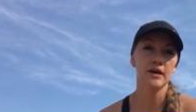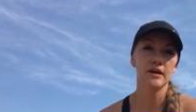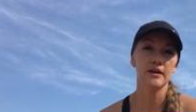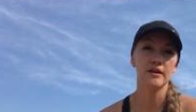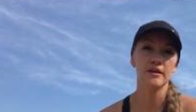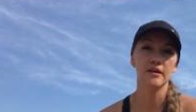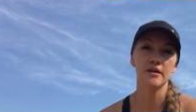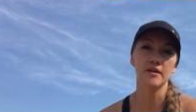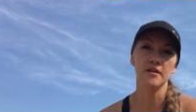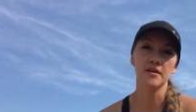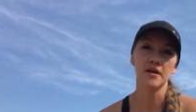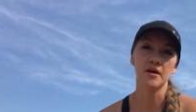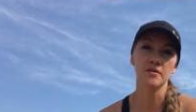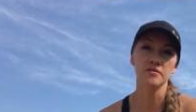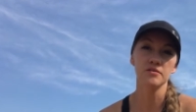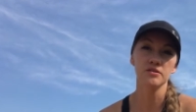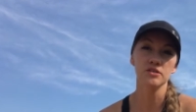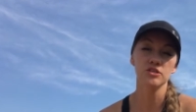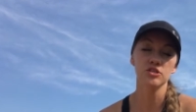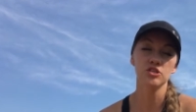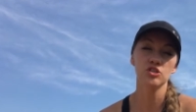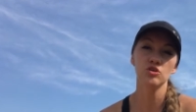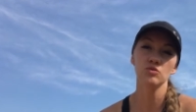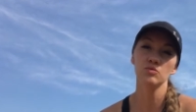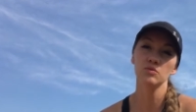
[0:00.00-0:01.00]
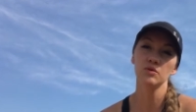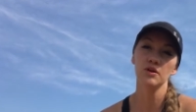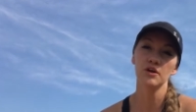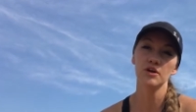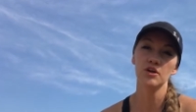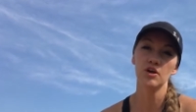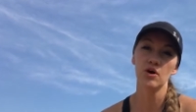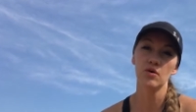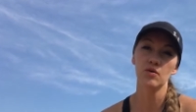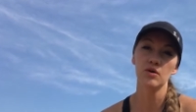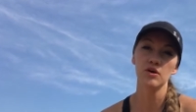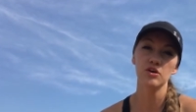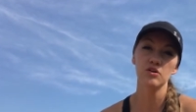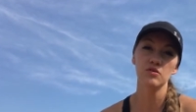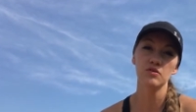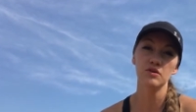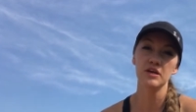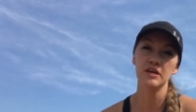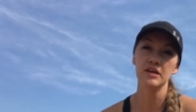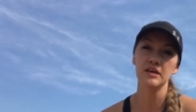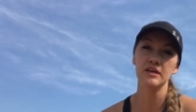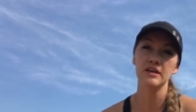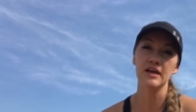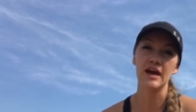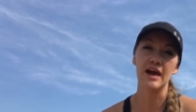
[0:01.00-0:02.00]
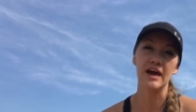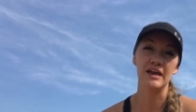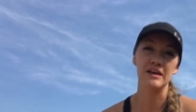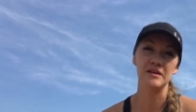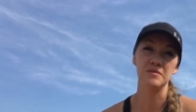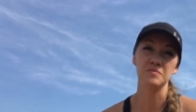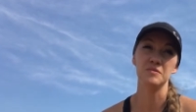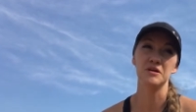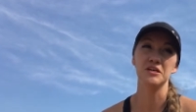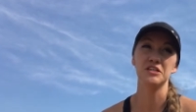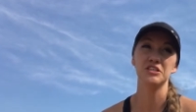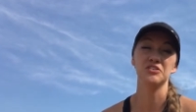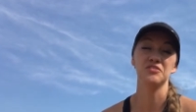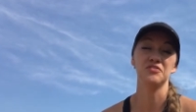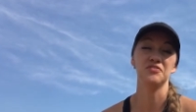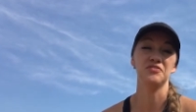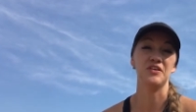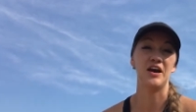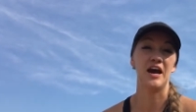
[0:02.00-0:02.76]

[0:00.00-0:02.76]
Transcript: and it allows us to really know what you need at a much